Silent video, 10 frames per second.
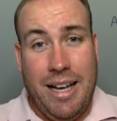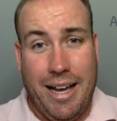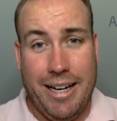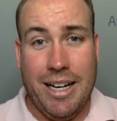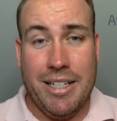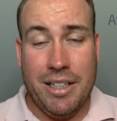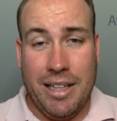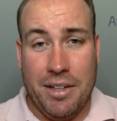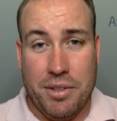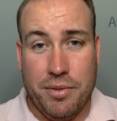Etihad
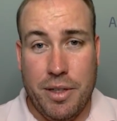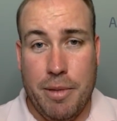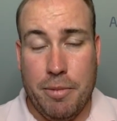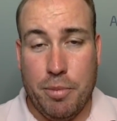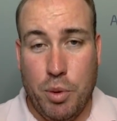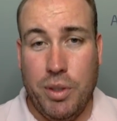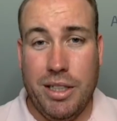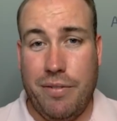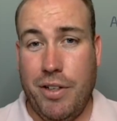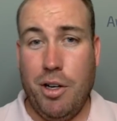allows free member
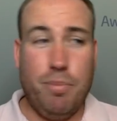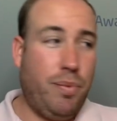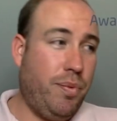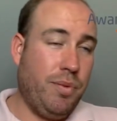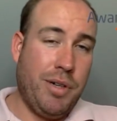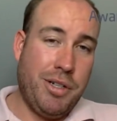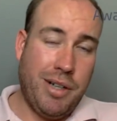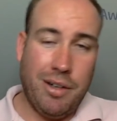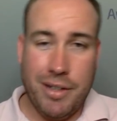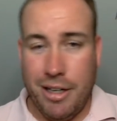pooling. If you go,
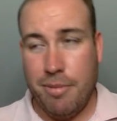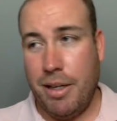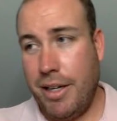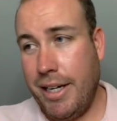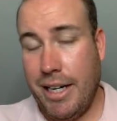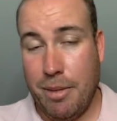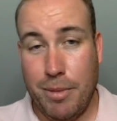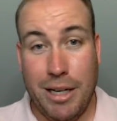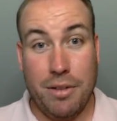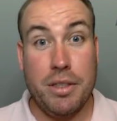Richard, I don't care about
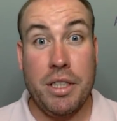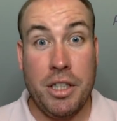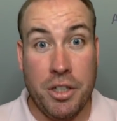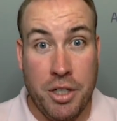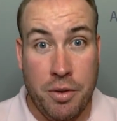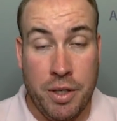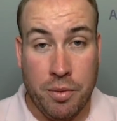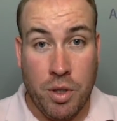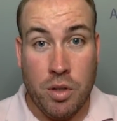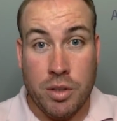Etihad miles, you're doing
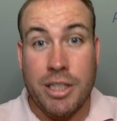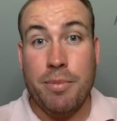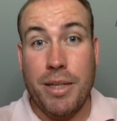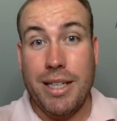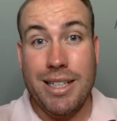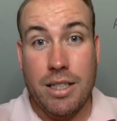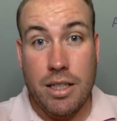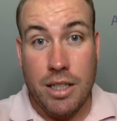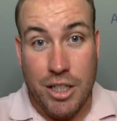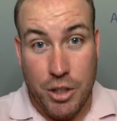it wrong. Look at me.
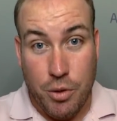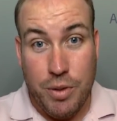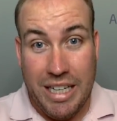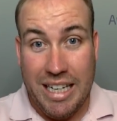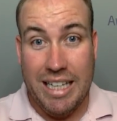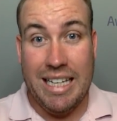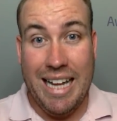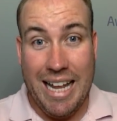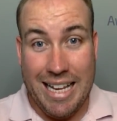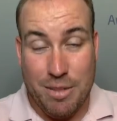You need
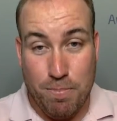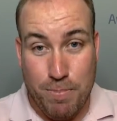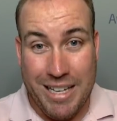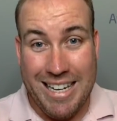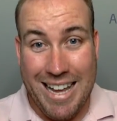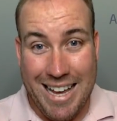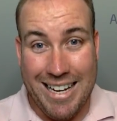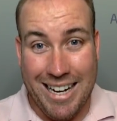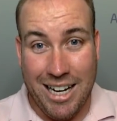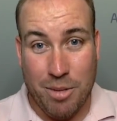as many
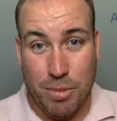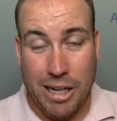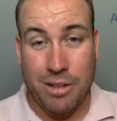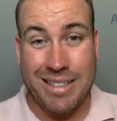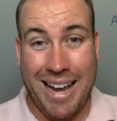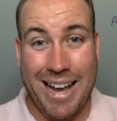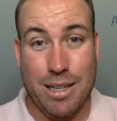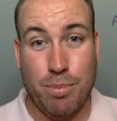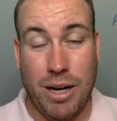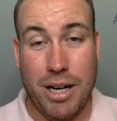Etihad miles
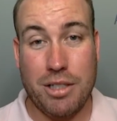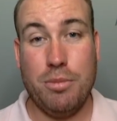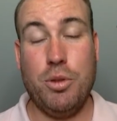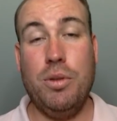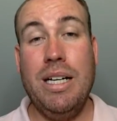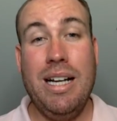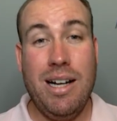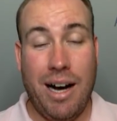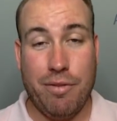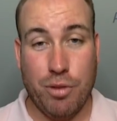as possible.
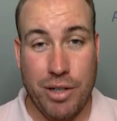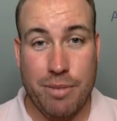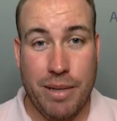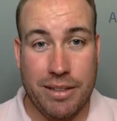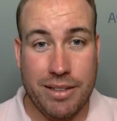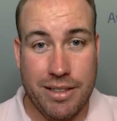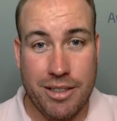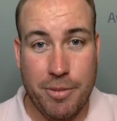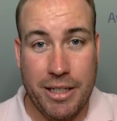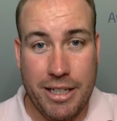I've written about this
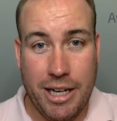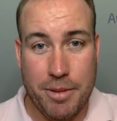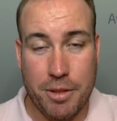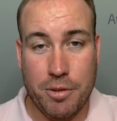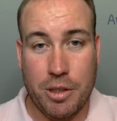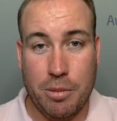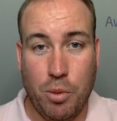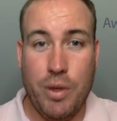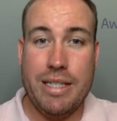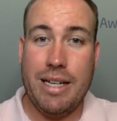so many times over on the
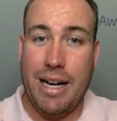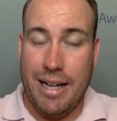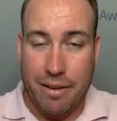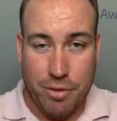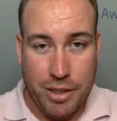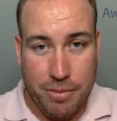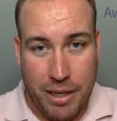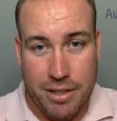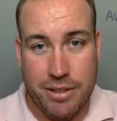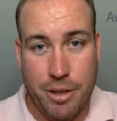Points Guy. I've written
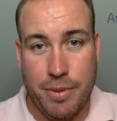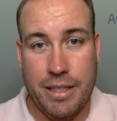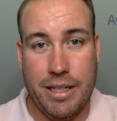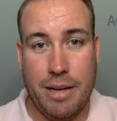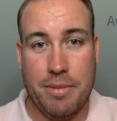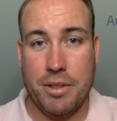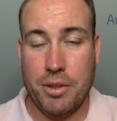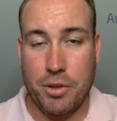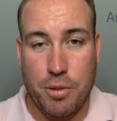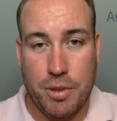about it so many times in
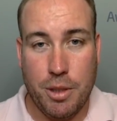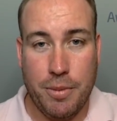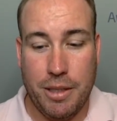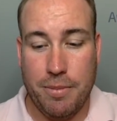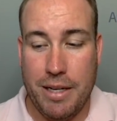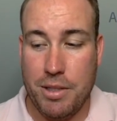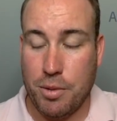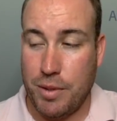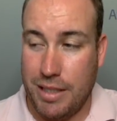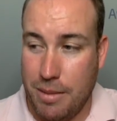the group, so many
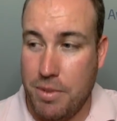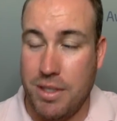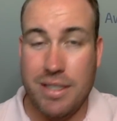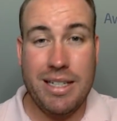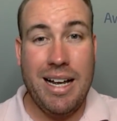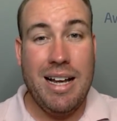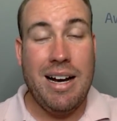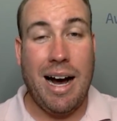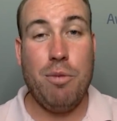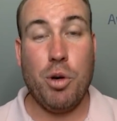amazing redemptions.
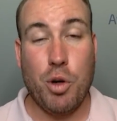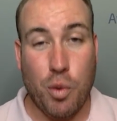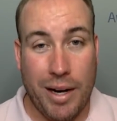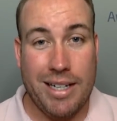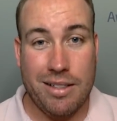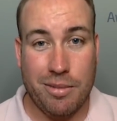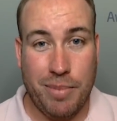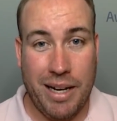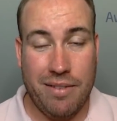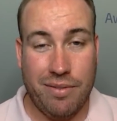I will credit some
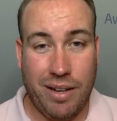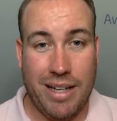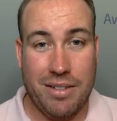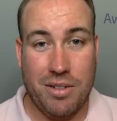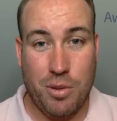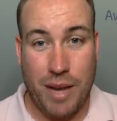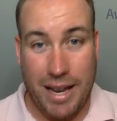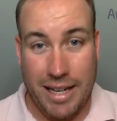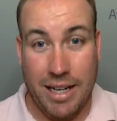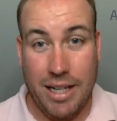paid flights to
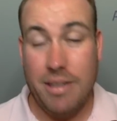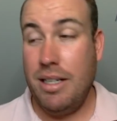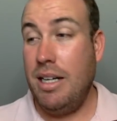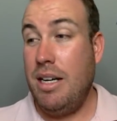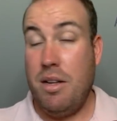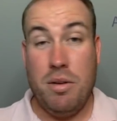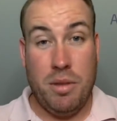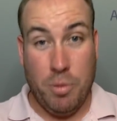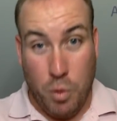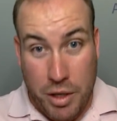Etihad.
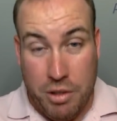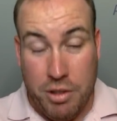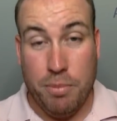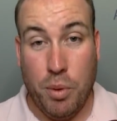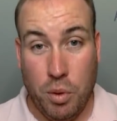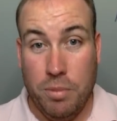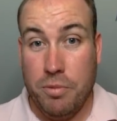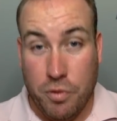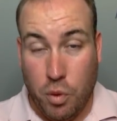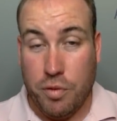Number one, you can pool them
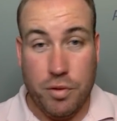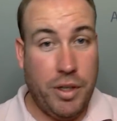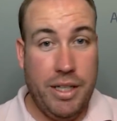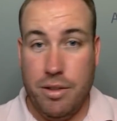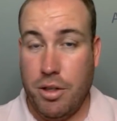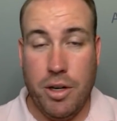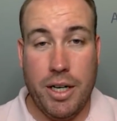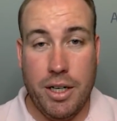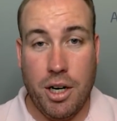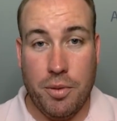for free, no
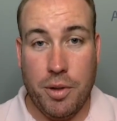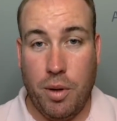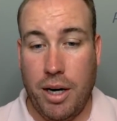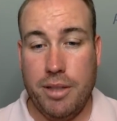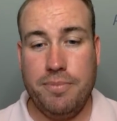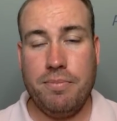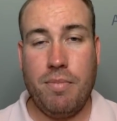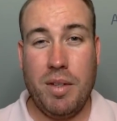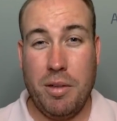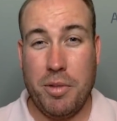credit card required.
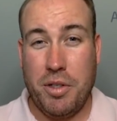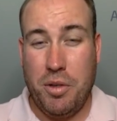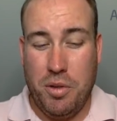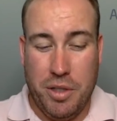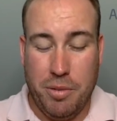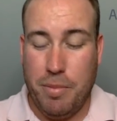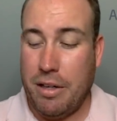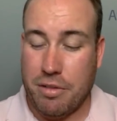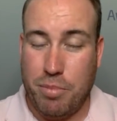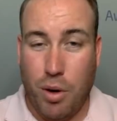Number two, the
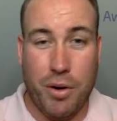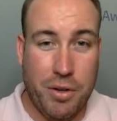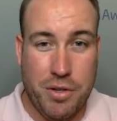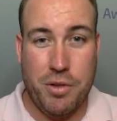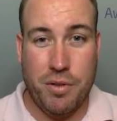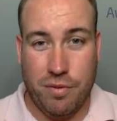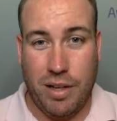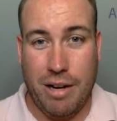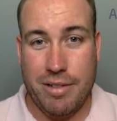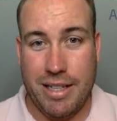amount of partners you can
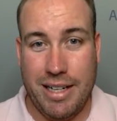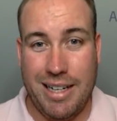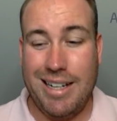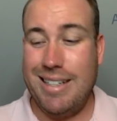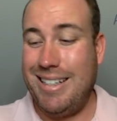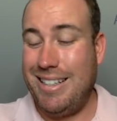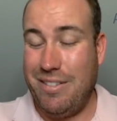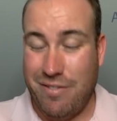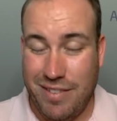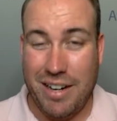fly with Etihad and
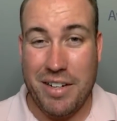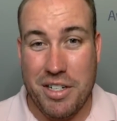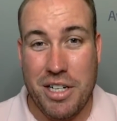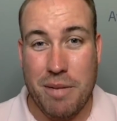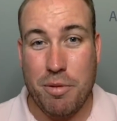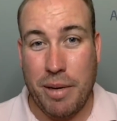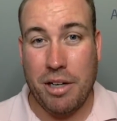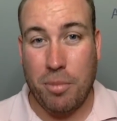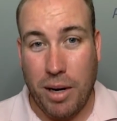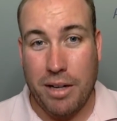the very cheap
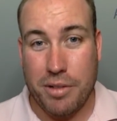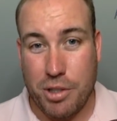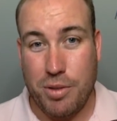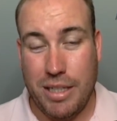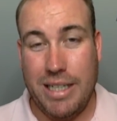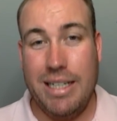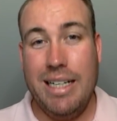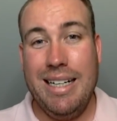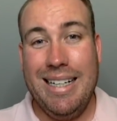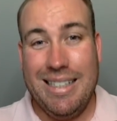amount of miles you need
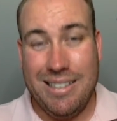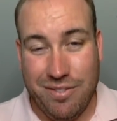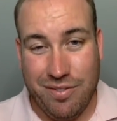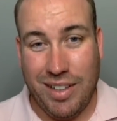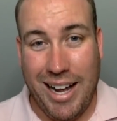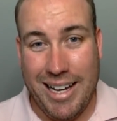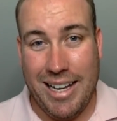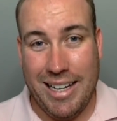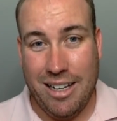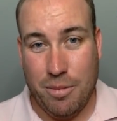to fly
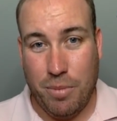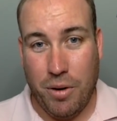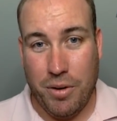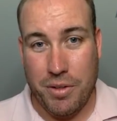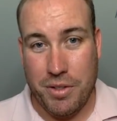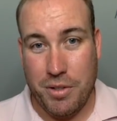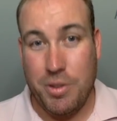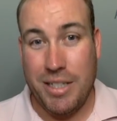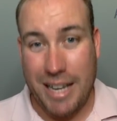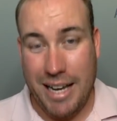Etihad partners
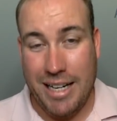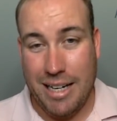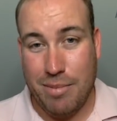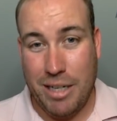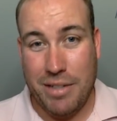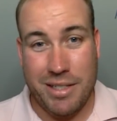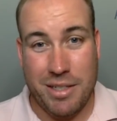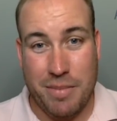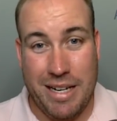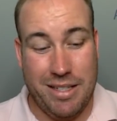using Etihad miles
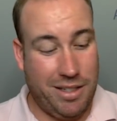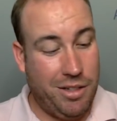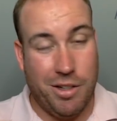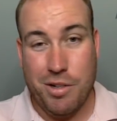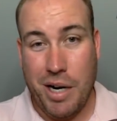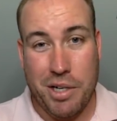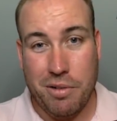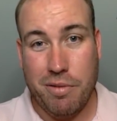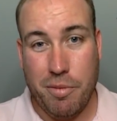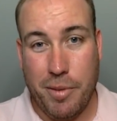is amazing. You can
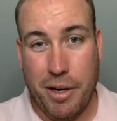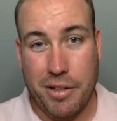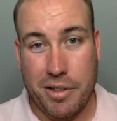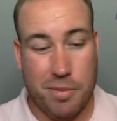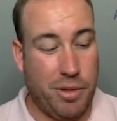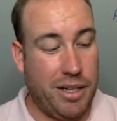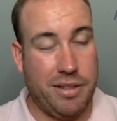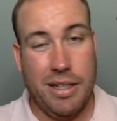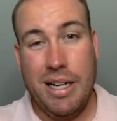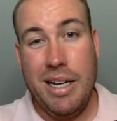transfer from American
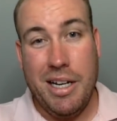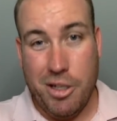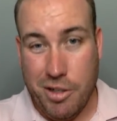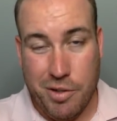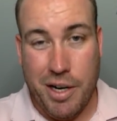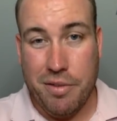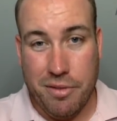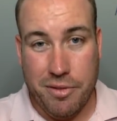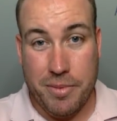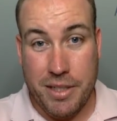Express. You can
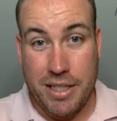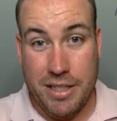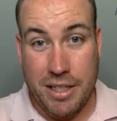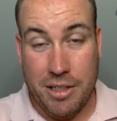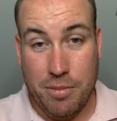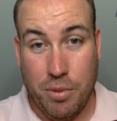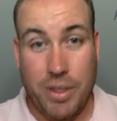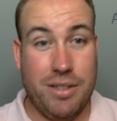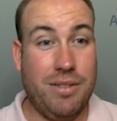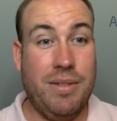transfer from Citi Thank You
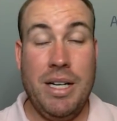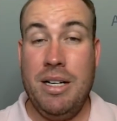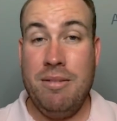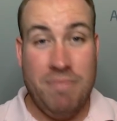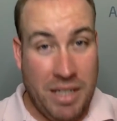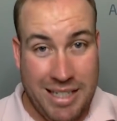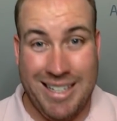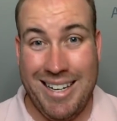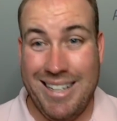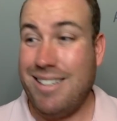Points.
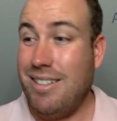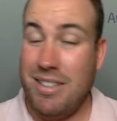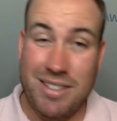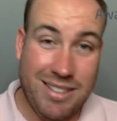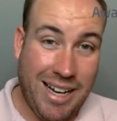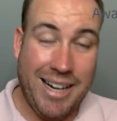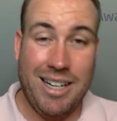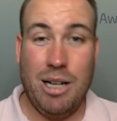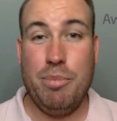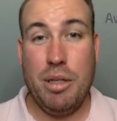Get it.
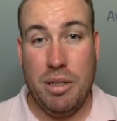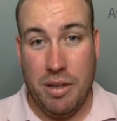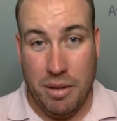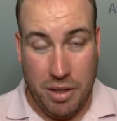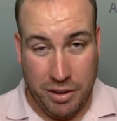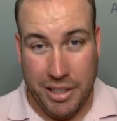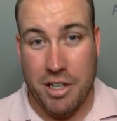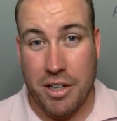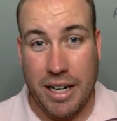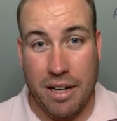Sign up.
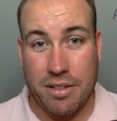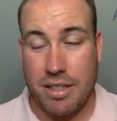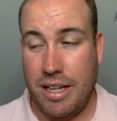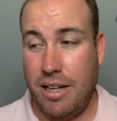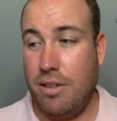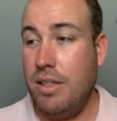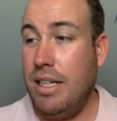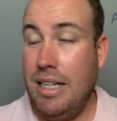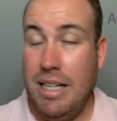Link your accounts now.